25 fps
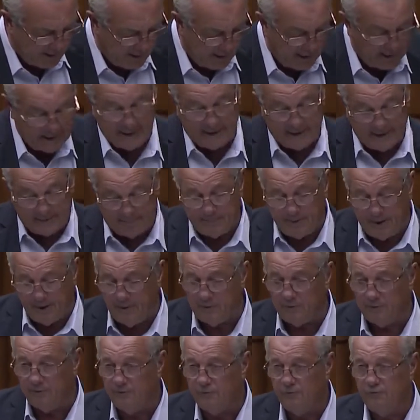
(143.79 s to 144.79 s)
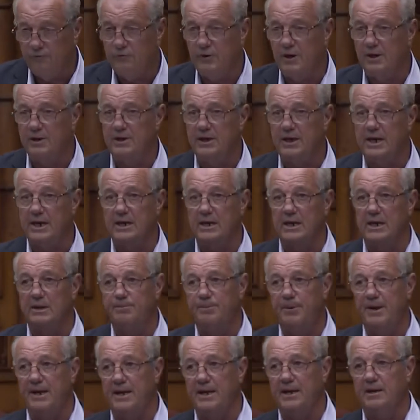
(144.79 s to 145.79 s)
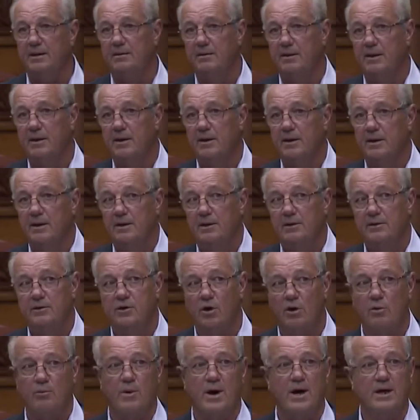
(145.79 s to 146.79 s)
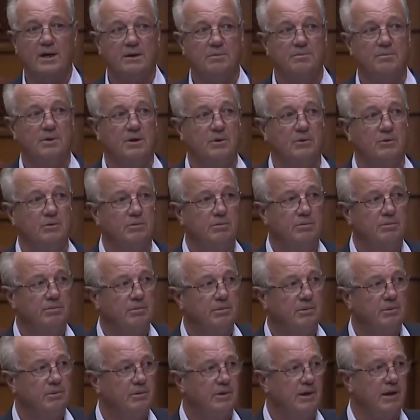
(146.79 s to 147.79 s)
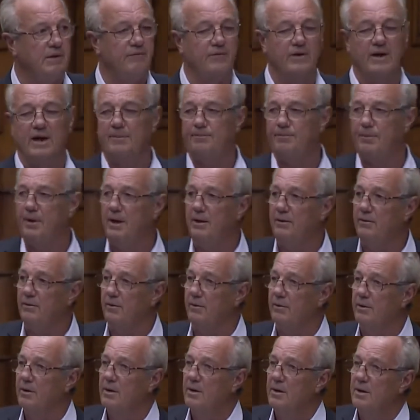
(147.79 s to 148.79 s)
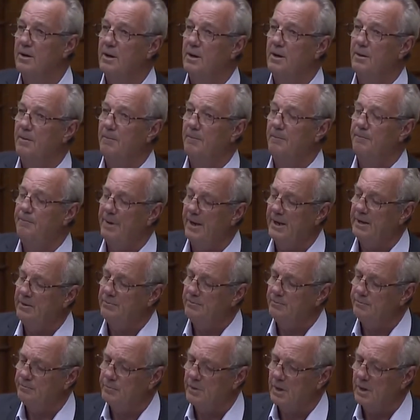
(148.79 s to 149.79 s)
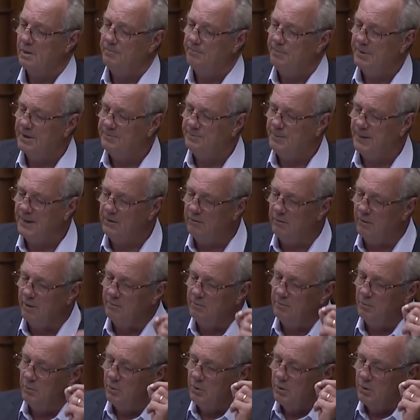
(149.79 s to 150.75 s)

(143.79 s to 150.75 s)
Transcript: And it appears that the NDP don't want them to give it up mm. either. But, but Speaker, I,